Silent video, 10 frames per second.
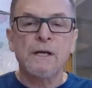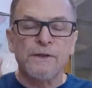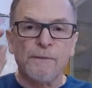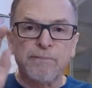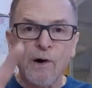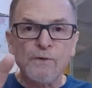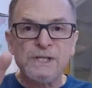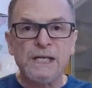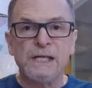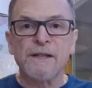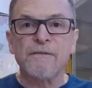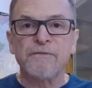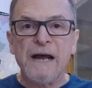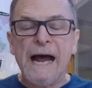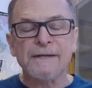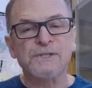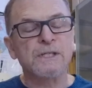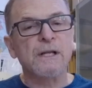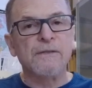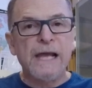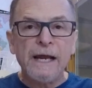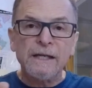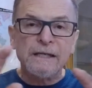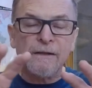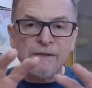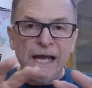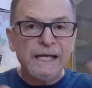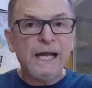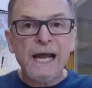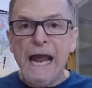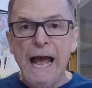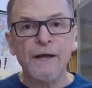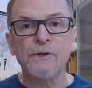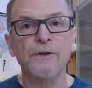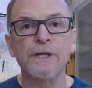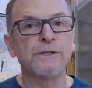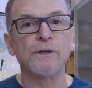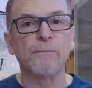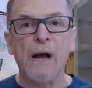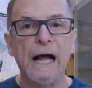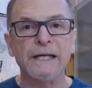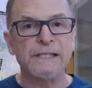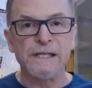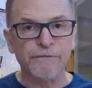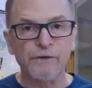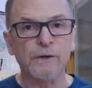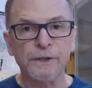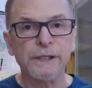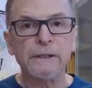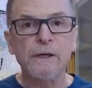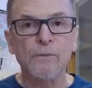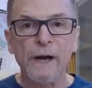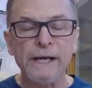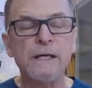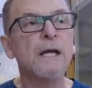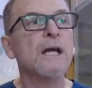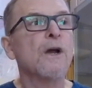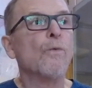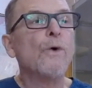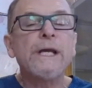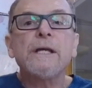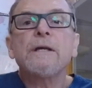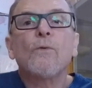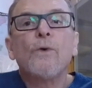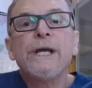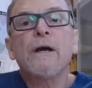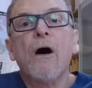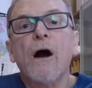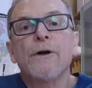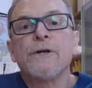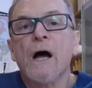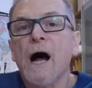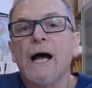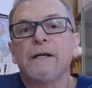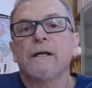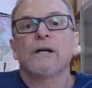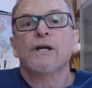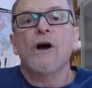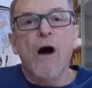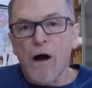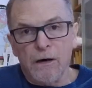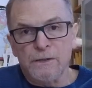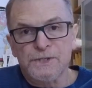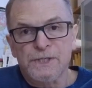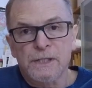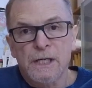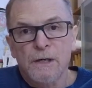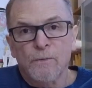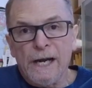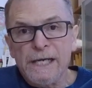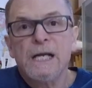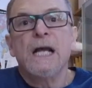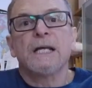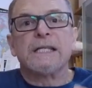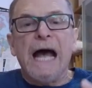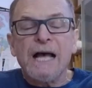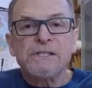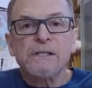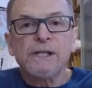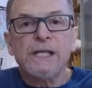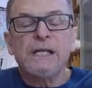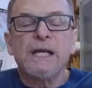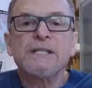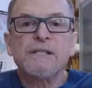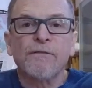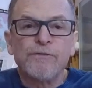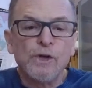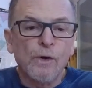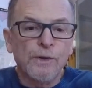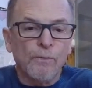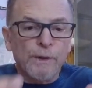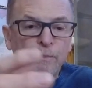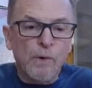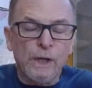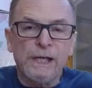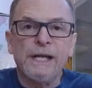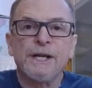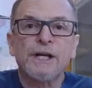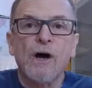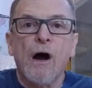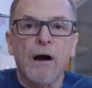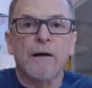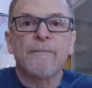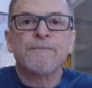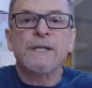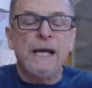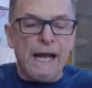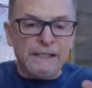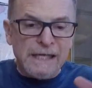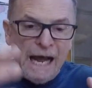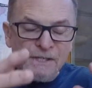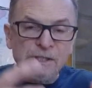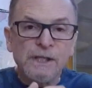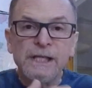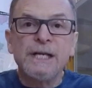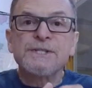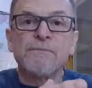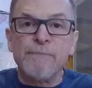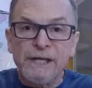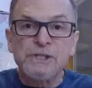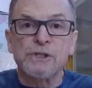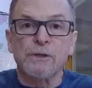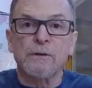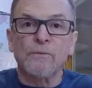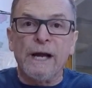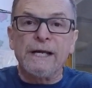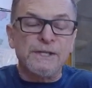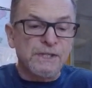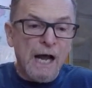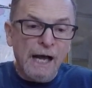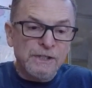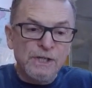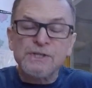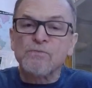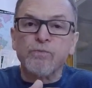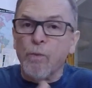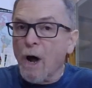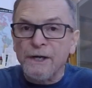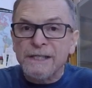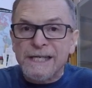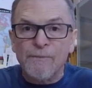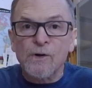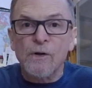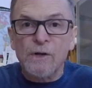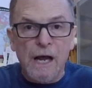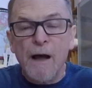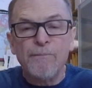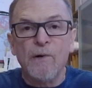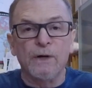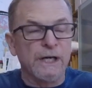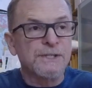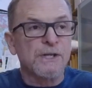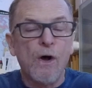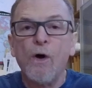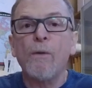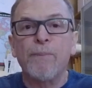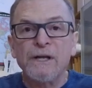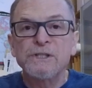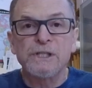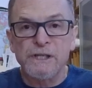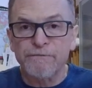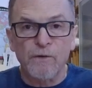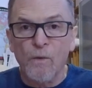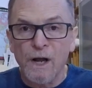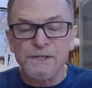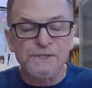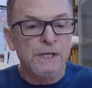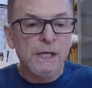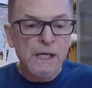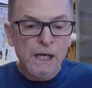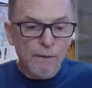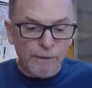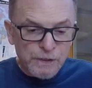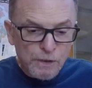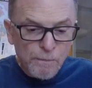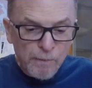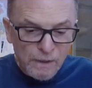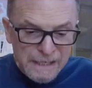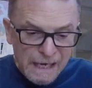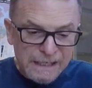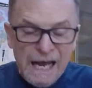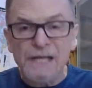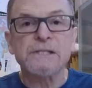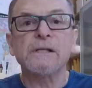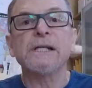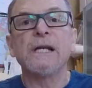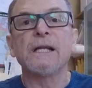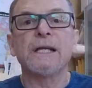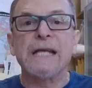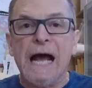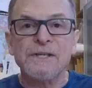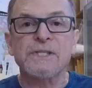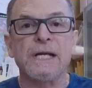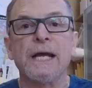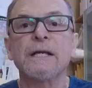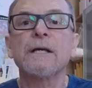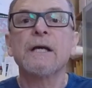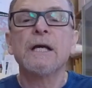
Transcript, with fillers: the protein, and the fats, they, they get handled in your body differently, right? We, we are not cars, right? Gasoline is the fuel that we put in the car. And gasoline is a mixture, right? It's not just one chemical component. It's a whole bunch of different ones. But you put that gasoline in the gas tank,